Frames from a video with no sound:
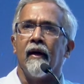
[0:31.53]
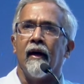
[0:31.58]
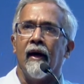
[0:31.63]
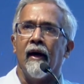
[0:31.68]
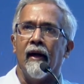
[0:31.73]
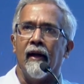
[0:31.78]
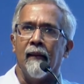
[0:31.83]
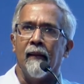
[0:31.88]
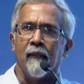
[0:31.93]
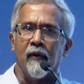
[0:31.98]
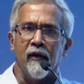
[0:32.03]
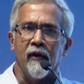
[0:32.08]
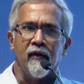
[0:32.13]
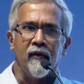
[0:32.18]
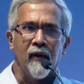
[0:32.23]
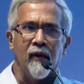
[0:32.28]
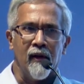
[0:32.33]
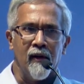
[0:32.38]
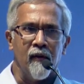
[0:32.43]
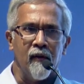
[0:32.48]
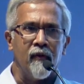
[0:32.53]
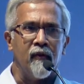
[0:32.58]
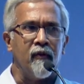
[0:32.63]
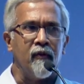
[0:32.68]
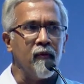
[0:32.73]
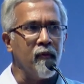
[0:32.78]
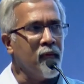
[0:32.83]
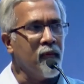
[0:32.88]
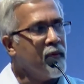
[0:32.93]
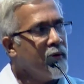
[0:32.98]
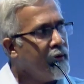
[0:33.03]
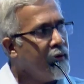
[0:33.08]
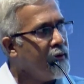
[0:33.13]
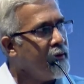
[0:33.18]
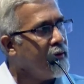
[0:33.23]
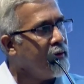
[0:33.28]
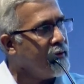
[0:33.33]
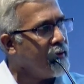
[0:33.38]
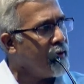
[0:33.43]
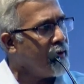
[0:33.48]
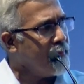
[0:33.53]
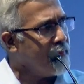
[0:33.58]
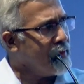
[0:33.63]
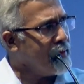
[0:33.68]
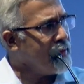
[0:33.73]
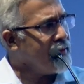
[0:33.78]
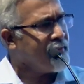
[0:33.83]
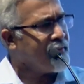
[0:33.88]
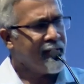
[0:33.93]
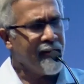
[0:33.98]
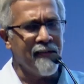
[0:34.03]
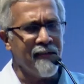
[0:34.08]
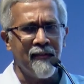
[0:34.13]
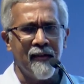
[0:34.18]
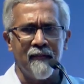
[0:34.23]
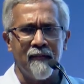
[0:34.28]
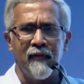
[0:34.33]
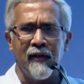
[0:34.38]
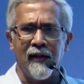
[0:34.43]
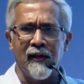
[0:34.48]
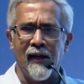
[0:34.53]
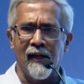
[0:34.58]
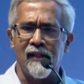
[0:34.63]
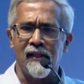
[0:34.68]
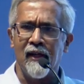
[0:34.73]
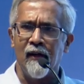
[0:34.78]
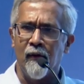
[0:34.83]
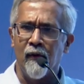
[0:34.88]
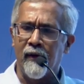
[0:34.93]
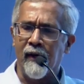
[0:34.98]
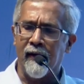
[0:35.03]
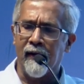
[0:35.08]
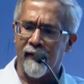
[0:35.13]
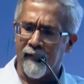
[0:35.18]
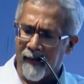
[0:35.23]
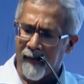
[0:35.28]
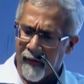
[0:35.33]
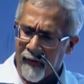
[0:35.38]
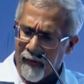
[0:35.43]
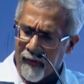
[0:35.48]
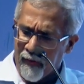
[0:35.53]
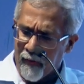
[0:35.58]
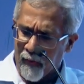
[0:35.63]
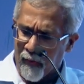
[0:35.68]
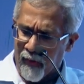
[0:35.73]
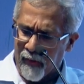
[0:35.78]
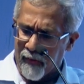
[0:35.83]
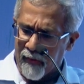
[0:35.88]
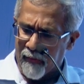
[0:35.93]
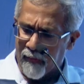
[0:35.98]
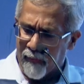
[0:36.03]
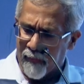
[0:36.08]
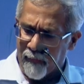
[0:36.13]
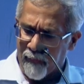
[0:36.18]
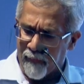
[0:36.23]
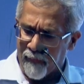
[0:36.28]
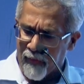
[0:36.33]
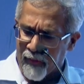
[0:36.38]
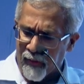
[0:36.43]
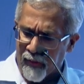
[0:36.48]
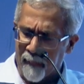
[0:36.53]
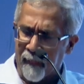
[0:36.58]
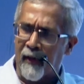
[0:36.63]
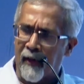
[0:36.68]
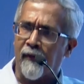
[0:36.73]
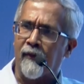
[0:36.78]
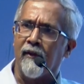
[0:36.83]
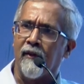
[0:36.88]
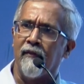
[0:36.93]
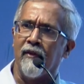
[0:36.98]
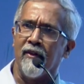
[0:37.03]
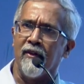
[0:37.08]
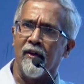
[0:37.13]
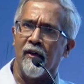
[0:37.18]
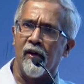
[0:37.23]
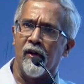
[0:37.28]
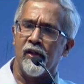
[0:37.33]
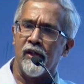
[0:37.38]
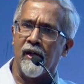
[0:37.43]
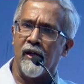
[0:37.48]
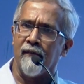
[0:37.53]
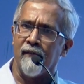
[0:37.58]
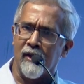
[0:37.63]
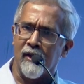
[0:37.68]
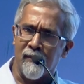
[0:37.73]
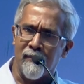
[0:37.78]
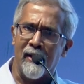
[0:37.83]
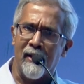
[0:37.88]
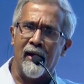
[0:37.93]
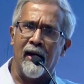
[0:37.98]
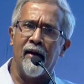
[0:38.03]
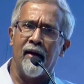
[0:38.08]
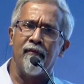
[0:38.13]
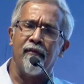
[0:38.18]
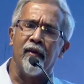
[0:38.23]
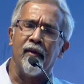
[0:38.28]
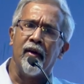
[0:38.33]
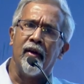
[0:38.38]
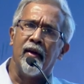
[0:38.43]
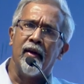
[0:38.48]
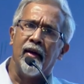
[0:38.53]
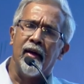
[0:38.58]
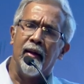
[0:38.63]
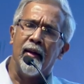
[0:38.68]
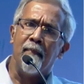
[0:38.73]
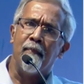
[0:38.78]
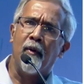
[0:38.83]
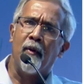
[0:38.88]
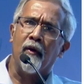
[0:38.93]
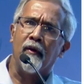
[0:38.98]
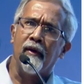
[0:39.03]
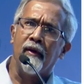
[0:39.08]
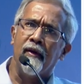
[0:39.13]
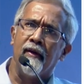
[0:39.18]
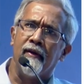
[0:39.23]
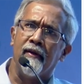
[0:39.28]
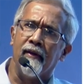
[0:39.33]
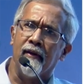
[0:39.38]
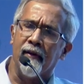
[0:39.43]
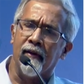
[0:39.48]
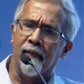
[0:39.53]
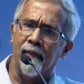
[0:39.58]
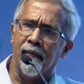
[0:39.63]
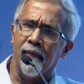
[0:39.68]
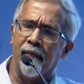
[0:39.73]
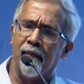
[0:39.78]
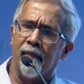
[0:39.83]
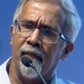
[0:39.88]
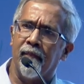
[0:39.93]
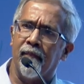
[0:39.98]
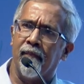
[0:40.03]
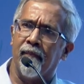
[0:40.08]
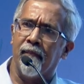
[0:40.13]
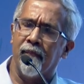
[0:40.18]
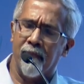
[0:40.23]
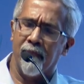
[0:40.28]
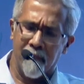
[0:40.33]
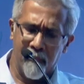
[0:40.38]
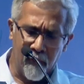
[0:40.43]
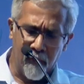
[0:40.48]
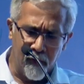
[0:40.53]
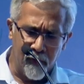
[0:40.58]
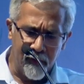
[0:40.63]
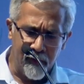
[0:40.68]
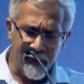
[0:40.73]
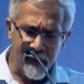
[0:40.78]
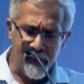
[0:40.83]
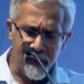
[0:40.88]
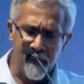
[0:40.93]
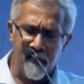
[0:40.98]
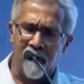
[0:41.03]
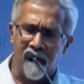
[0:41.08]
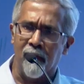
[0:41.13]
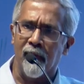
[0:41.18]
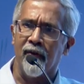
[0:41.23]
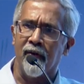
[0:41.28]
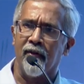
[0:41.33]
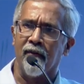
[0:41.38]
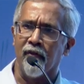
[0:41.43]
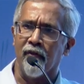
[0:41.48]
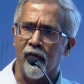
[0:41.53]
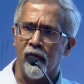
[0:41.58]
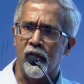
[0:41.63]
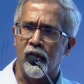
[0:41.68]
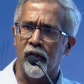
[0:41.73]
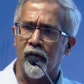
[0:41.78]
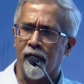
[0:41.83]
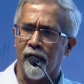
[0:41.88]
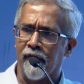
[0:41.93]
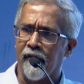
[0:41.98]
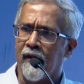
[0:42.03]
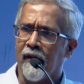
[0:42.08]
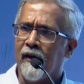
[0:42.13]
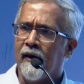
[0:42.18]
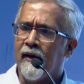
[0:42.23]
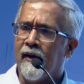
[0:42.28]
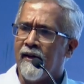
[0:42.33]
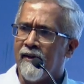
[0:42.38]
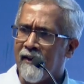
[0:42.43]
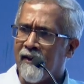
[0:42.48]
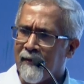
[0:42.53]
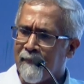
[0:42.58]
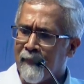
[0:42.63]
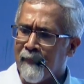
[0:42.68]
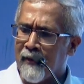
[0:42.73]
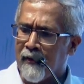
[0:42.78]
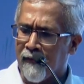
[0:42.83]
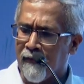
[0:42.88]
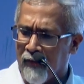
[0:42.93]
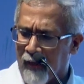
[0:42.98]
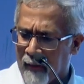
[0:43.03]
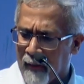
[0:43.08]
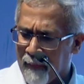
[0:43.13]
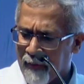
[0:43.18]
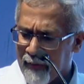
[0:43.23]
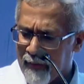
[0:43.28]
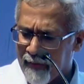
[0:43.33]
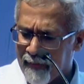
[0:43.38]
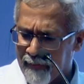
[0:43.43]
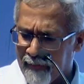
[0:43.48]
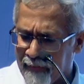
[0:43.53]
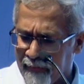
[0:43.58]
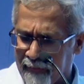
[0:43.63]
And I'm going to allude to, there are various things that we can actually look at together when we come down to the physiology, and which may have important connotations towards the future of treatment of diabetes in